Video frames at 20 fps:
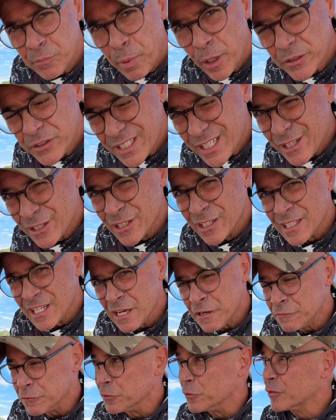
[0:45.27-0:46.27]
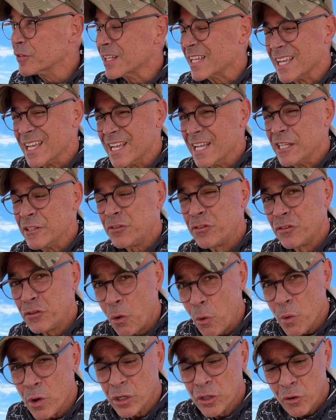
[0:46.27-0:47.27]
particular level is
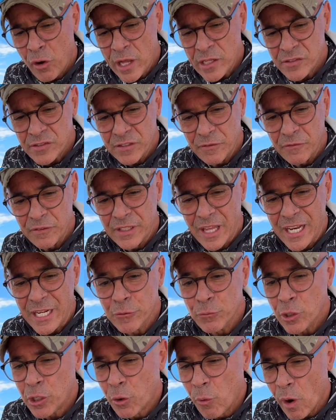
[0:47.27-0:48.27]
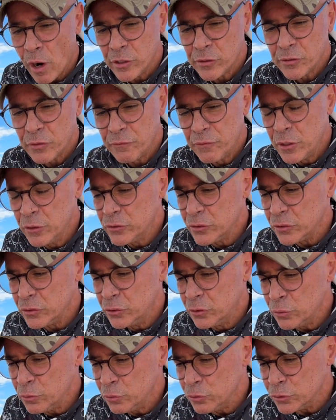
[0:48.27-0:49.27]
so aggressive that it requires of you to
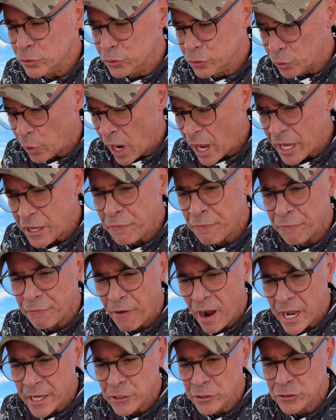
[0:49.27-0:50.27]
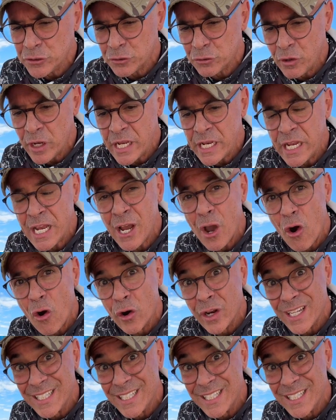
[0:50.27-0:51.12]
do dry fire training on